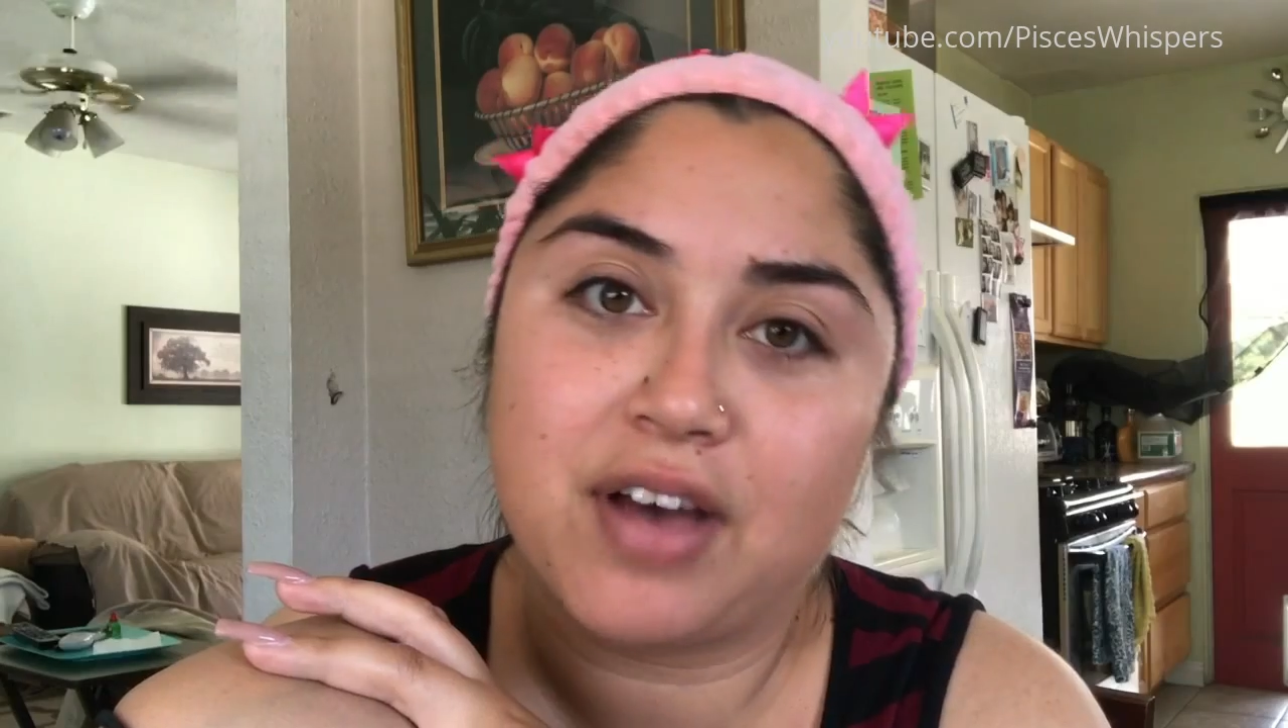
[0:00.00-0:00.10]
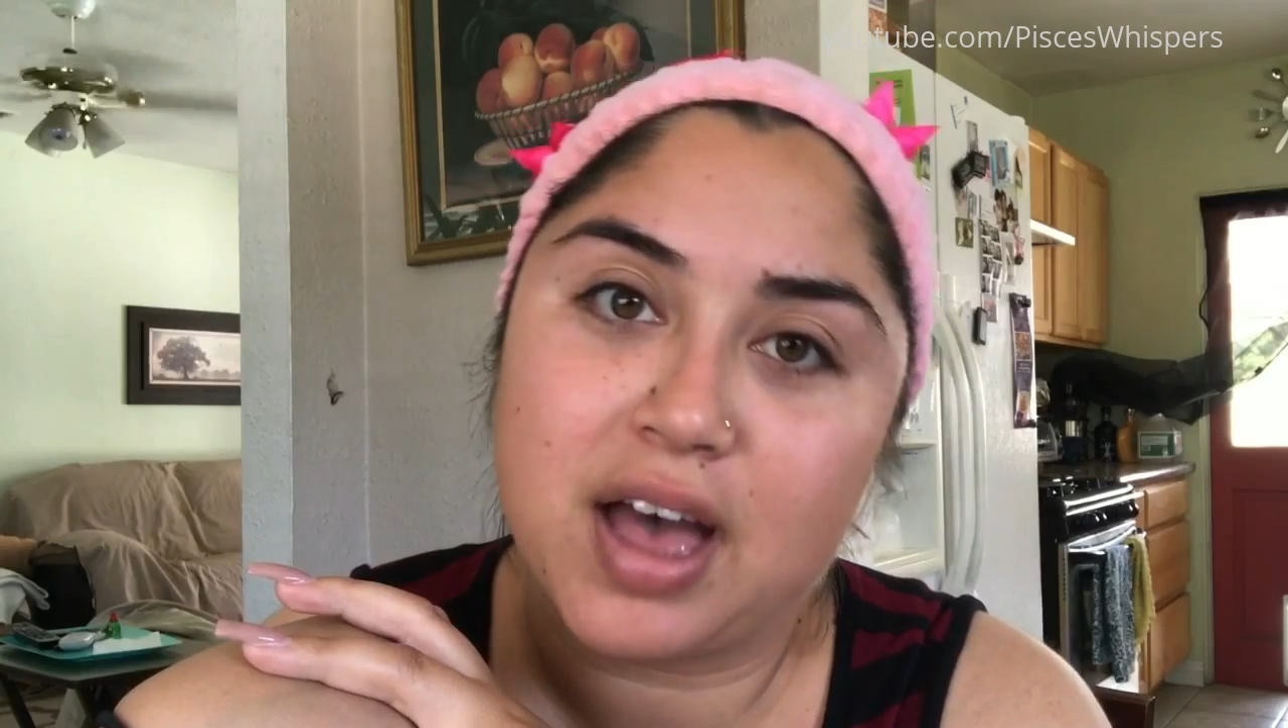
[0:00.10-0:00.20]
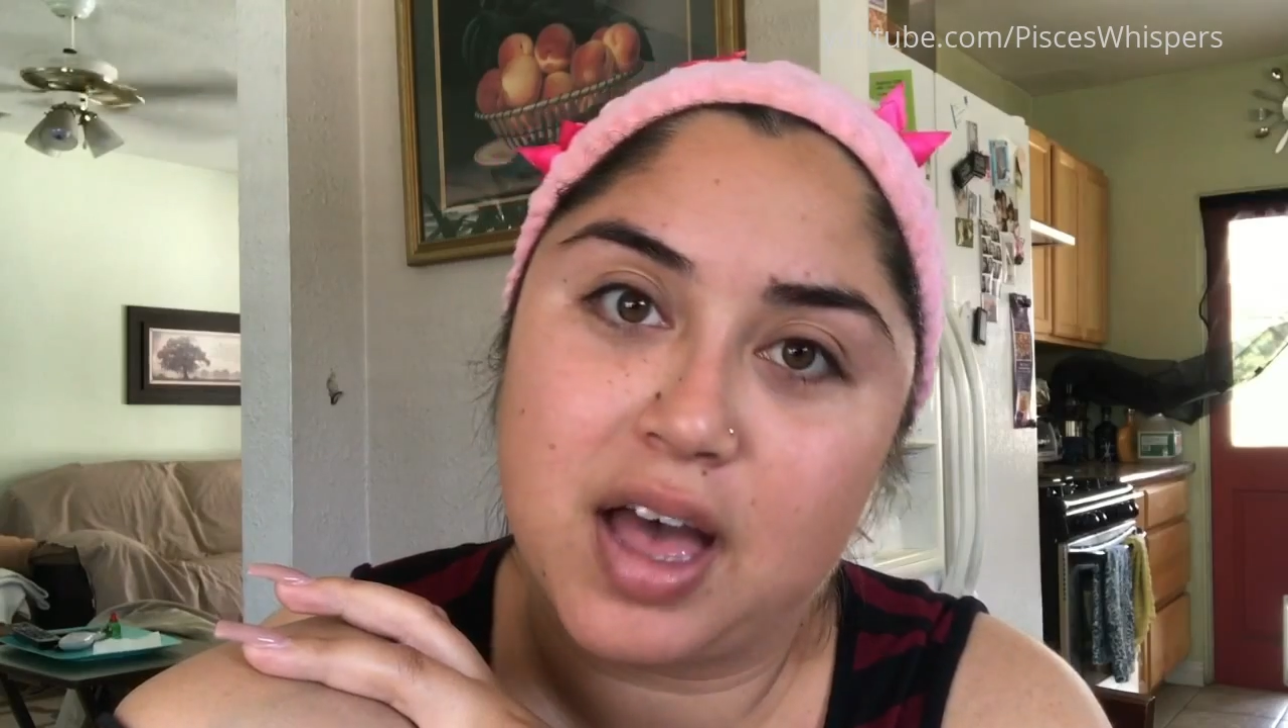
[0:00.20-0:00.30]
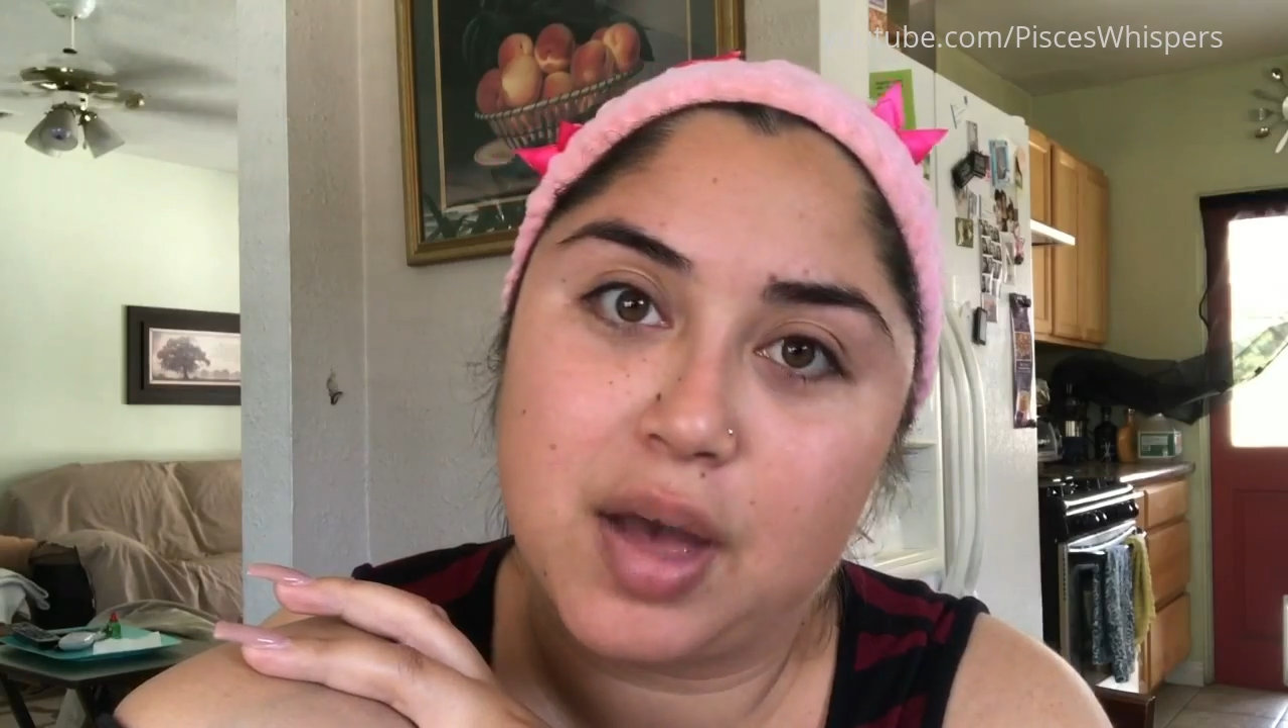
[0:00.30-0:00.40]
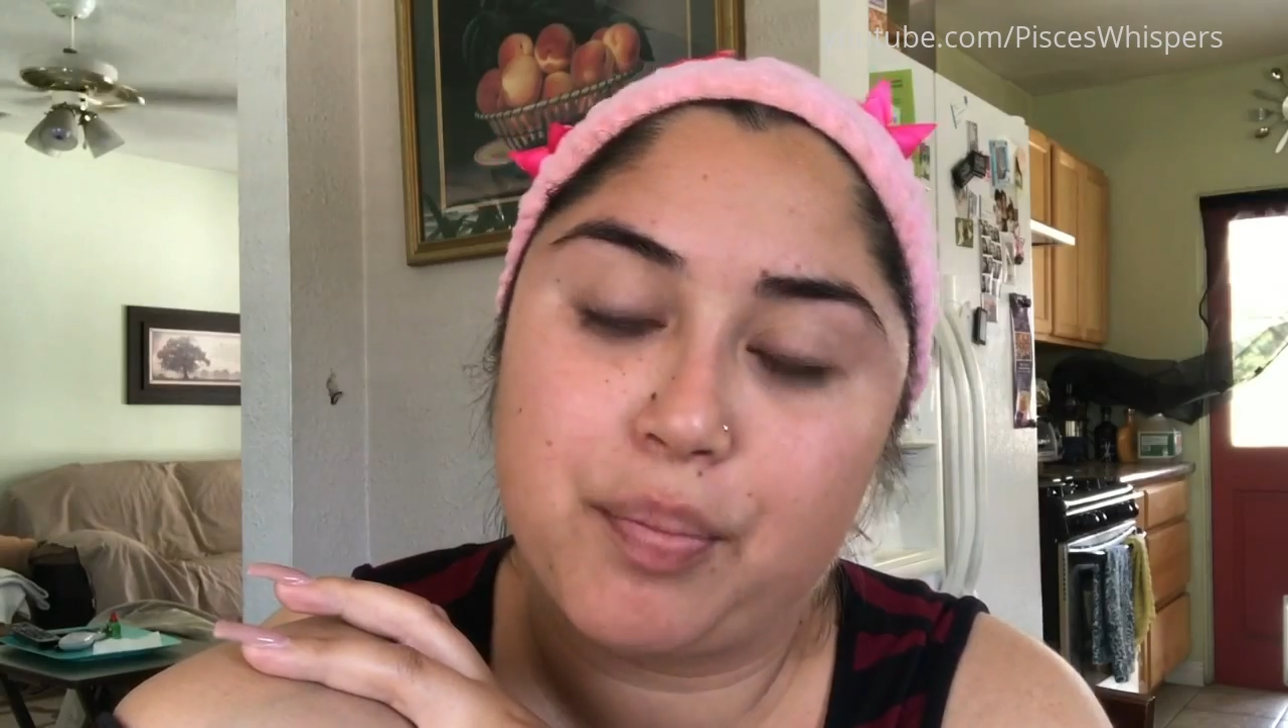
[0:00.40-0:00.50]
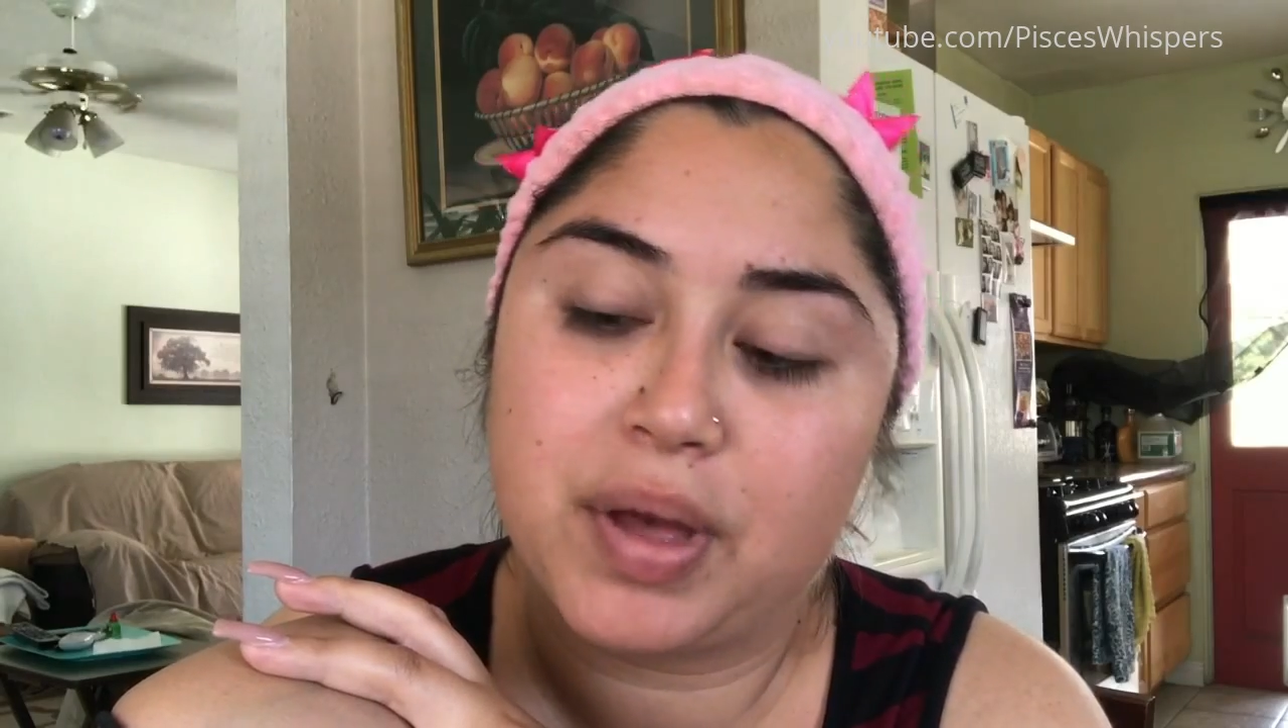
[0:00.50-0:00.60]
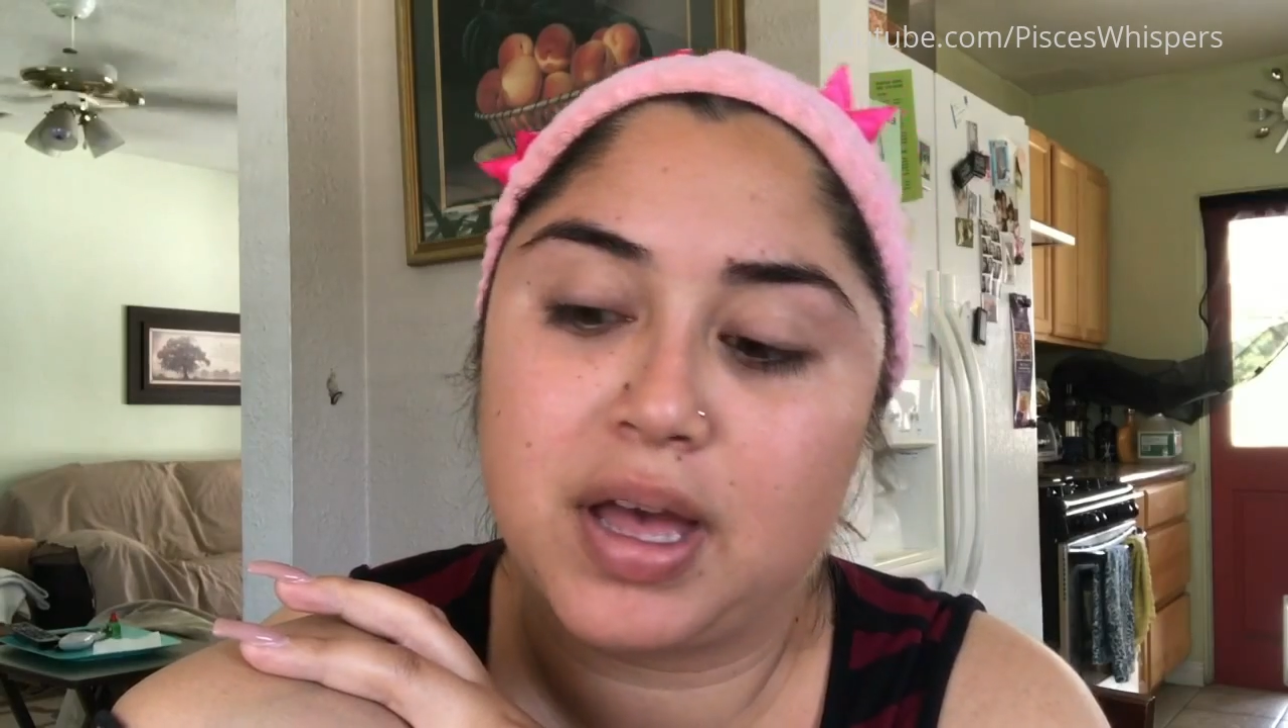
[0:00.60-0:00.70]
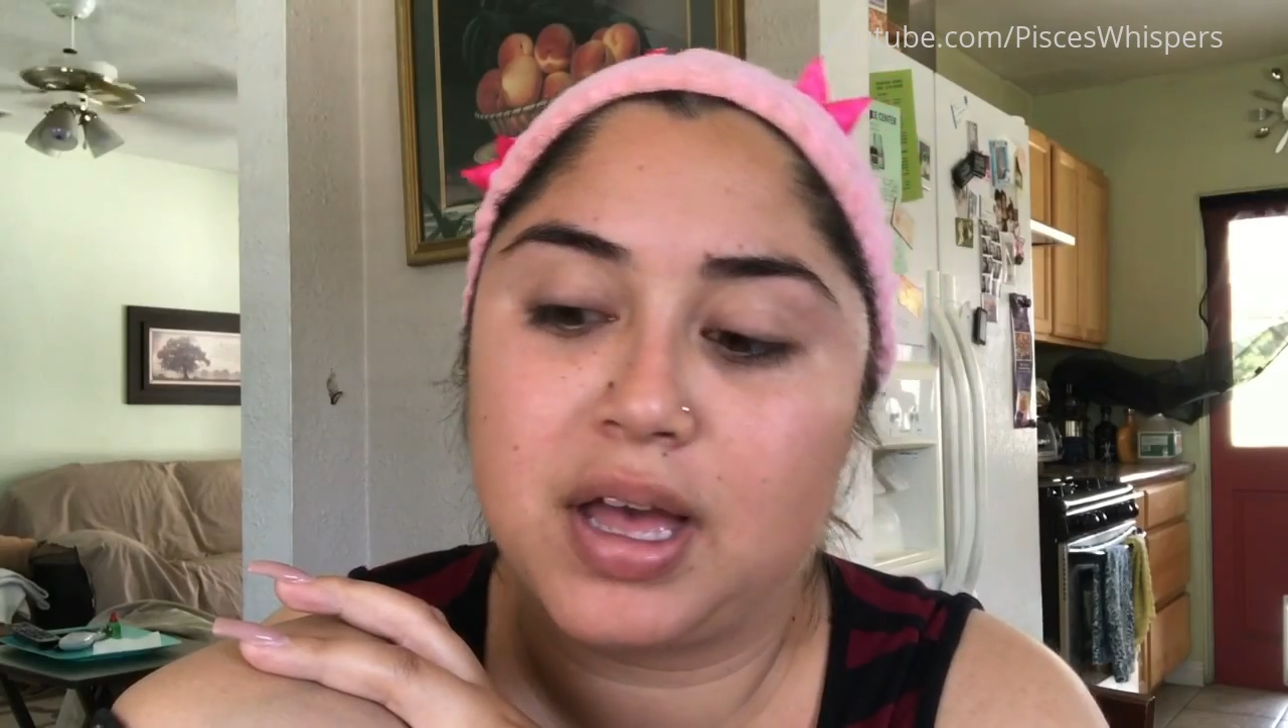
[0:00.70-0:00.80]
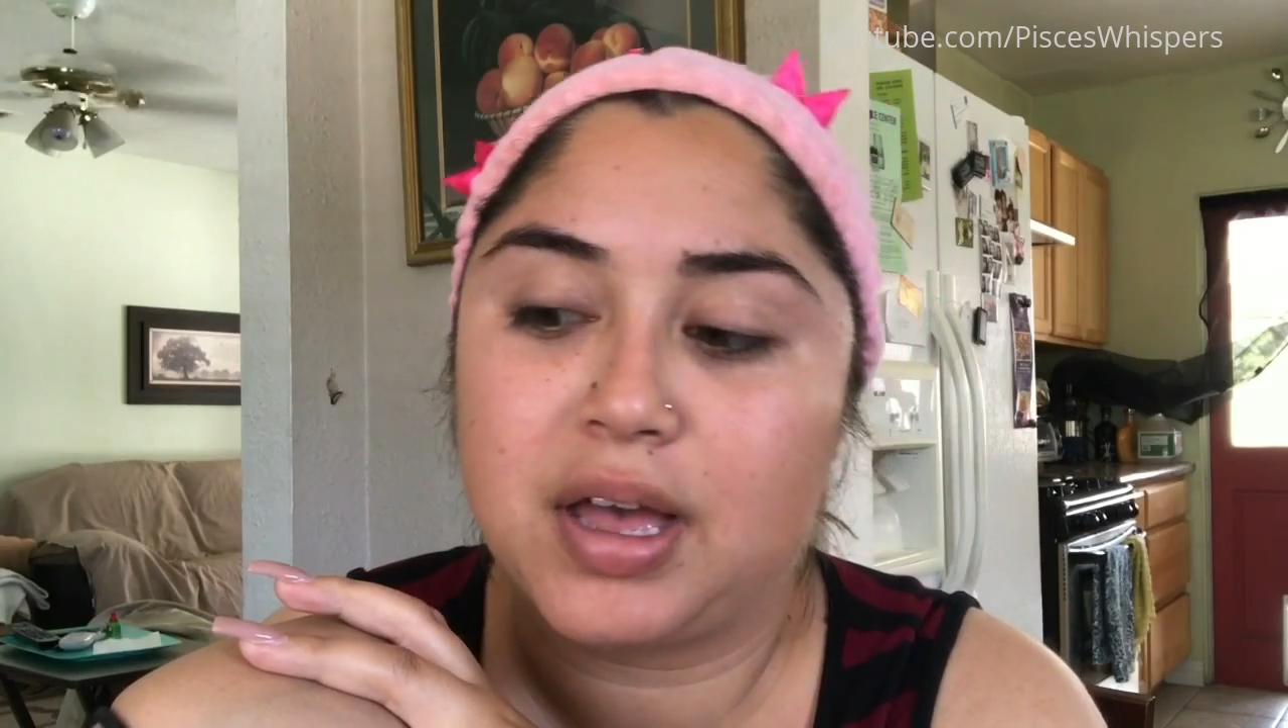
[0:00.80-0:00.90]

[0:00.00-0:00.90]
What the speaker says: voiceover,